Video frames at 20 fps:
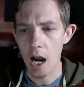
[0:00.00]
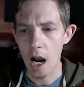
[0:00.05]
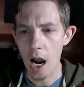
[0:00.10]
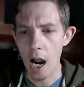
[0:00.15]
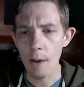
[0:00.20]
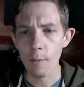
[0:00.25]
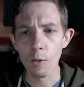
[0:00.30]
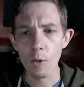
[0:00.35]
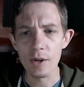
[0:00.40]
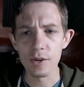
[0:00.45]

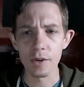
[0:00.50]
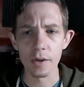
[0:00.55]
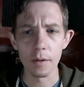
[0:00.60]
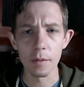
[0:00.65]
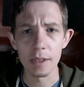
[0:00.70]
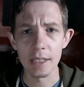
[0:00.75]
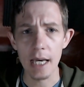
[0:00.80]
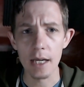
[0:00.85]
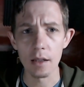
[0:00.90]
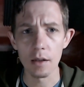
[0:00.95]
I'm wrestling
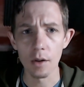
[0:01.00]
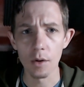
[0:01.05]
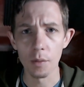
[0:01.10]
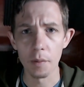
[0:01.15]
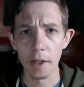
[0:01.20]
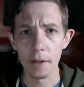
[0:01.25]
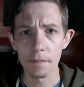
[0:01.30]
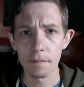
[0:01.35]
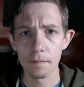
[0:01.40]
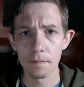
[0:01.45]
with that a little
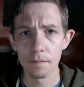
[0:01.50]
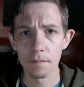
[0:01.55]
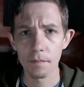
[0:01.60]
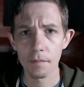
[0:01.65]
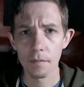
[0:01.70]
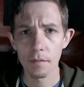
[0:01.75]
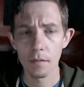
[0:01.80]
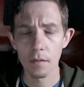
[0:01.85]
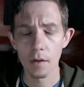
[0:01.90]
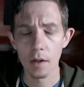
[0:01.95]
bit,
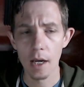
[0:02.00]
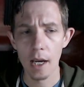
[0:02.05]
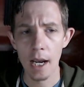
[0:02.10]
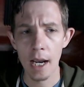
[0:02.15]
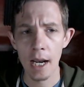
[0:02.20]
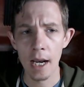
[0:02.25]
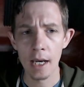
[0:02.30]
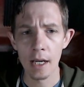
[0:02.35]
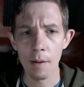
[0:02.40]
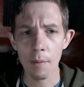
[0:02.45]

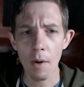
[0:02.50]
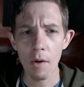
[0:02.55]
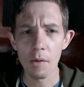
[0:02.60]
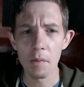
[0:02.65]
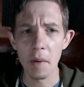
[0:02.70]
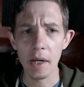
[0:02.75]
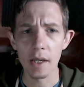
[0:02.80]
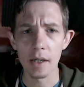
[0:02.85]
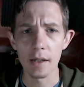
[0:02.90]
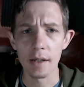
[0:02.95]
and I'll probably
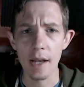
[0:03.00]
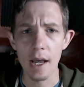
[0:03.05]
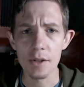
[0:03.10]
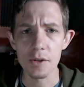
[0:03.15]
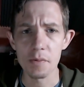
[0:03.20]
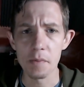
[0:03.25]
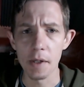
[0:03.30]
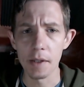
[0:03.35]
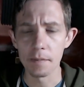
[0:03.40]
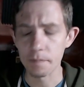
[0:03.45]
make an
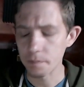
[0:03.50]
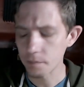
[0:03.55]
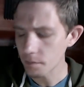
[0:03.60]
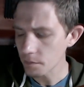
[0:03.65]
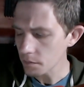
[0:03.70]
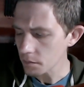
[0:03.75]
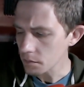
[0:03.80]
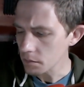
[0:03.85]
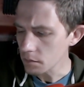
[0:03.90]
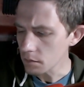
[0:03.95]
announcement
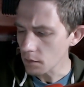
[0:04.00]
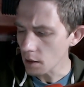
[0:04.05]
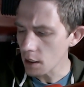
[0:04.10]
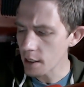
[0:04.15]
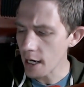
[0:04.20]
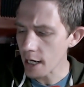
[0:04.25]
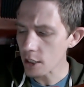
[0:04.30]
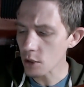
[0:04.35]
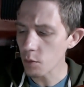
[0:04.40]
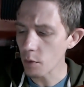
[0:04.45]

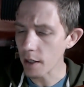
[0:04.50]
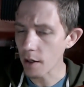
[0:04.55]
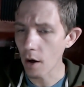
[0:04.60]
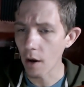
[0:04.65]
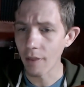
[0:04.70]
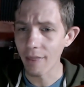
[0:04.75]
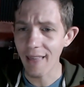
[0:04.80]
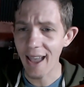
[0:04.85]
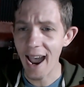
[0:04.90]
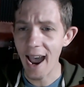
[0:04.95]
next week
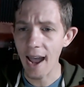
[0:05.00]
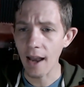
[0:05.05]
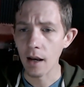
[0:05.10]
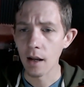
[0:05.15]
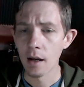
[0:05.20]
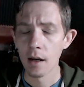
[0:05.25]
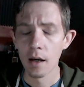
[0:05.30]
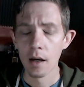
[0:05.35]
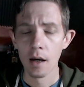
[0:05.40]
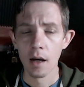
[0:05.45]
on that.
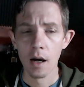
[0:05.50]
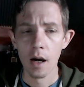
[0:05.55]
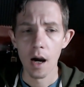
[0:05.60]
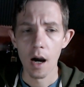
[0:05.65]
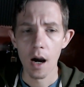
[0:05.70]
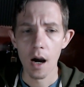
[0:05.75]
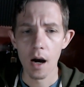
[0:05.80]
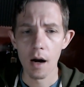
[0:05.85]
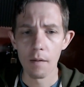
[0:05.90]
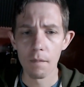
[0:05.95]

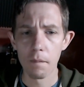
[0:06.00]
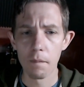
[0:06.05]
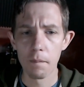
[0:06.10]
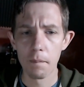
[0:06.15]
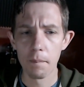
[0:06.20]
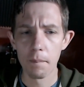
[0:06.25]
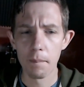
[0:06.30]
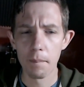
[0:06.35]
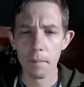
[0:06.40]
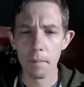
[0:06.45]
Uh,
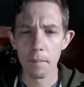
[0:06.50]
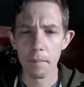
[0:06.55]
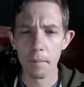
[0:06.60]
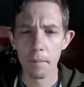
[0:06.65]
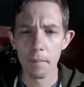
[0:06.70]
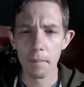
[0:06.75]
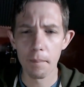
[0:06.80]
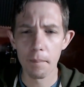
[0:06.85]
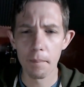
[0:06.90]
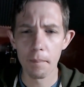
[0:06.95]

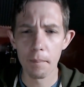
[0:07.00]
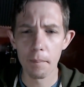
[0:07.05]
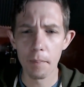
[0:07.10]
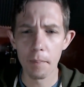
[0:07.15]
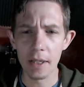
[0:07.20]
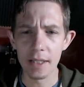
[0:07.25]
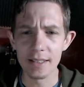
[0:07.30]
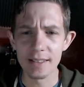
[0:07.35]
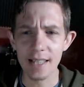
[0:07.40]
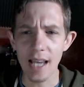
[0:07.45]

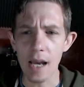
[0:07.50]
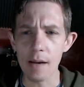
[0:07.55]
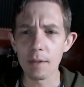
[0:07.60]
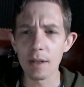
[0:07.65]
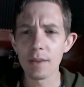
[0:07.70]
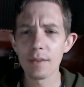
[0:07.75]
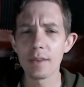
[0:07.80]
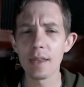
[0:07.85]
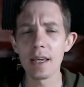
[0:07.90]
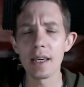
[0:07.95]
but it's gotten
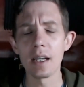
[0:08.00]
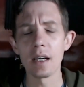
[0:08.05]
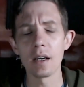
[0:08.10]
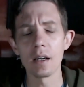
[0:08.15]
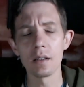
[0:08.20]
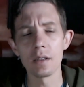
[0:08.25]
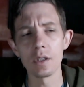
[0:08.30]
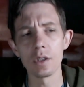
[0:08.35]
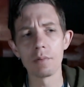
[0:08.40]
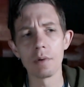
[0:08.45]
me thinking
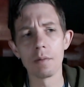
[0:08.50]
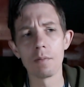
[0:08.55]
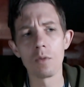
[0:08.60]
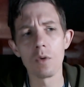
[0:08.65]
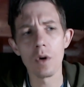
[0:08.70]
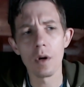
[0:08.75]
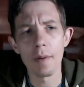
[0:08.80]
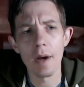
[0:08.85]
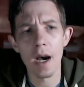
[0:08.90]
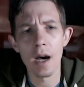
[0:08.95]
a little bit
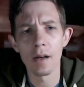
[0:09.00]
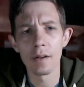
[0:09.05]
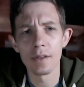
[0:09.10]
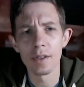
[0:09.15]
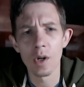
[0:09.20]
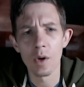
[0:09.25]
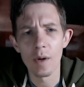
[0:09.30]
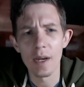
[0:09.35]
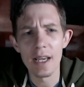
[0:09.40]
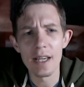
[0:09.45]
more about, you
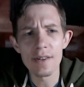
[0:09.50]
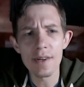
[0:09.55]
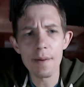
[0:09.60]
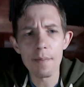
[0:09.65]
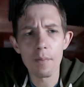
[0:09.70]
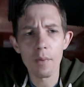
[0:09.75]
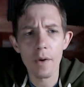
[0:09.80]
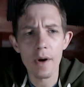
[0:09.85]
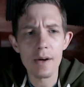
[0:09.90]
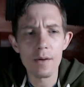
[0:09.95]
know, is a
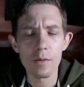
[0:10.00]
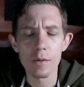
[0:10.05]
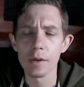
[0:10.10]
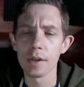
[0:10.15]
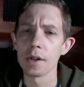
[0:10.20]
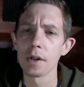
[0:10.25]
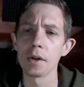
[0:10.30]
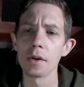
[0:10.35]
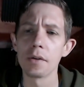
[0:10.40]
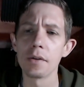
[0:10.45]
break
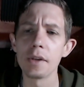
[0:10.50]
really a good